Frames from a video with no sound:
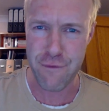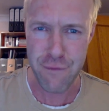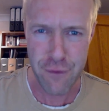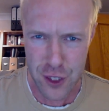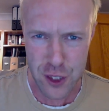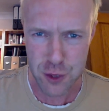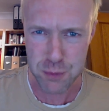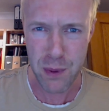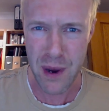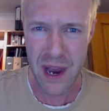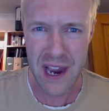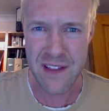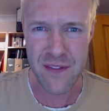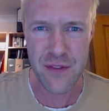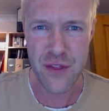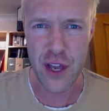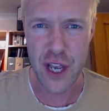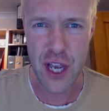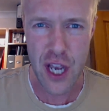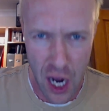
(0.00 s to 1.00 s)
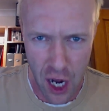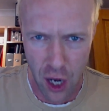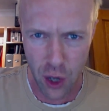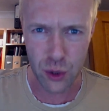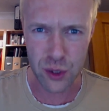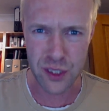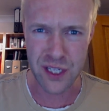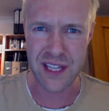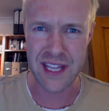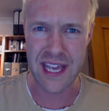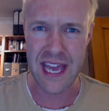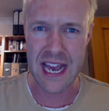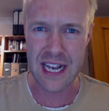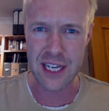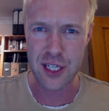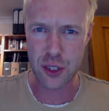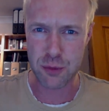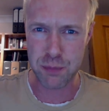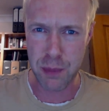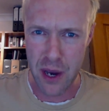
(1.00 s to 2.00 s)
the frostbite and the cold and the
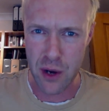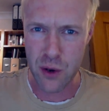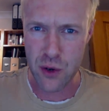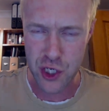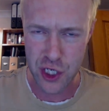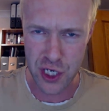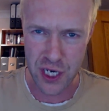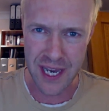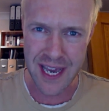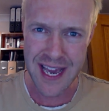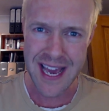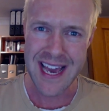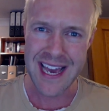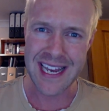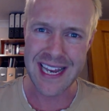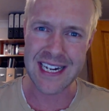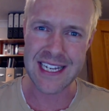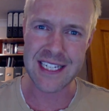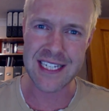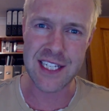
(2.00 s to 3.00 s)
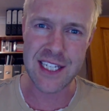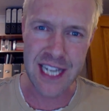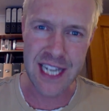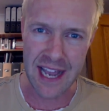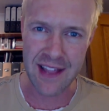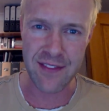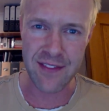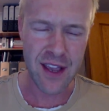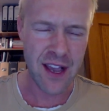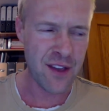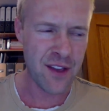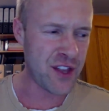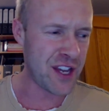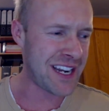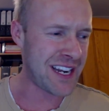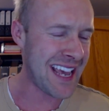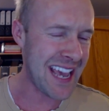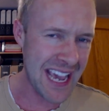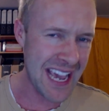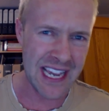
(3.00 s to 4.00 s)
exposure in his tent
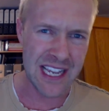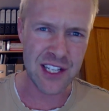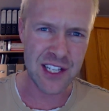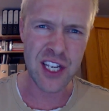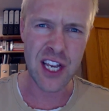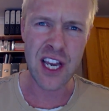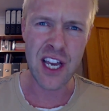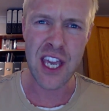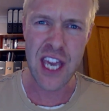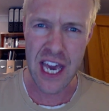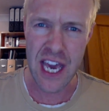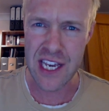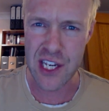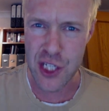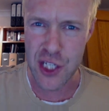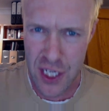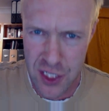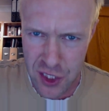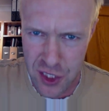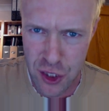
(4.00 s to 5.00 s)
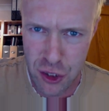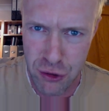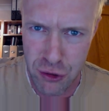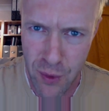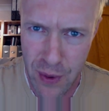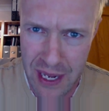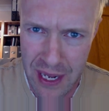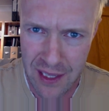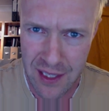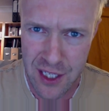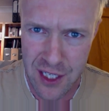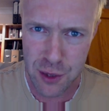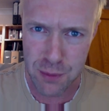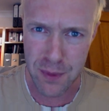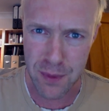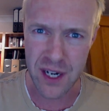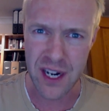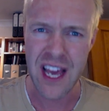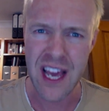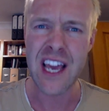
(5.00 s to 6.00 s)
than eat quiche. That's a true
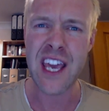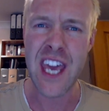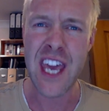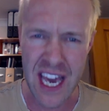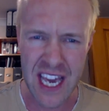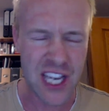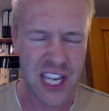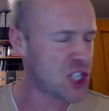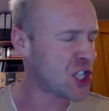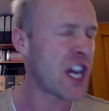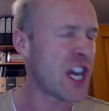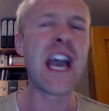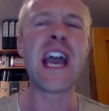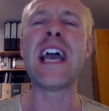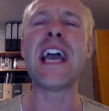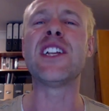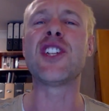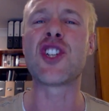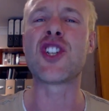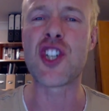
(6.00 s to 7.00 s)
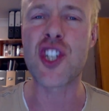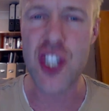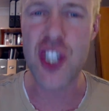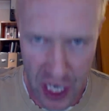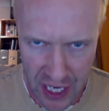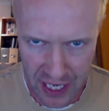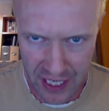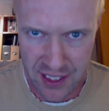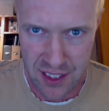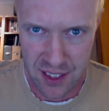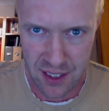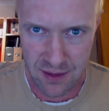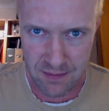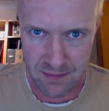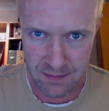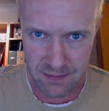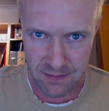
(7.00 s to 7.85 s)
Englishman. Quiche, it's shit.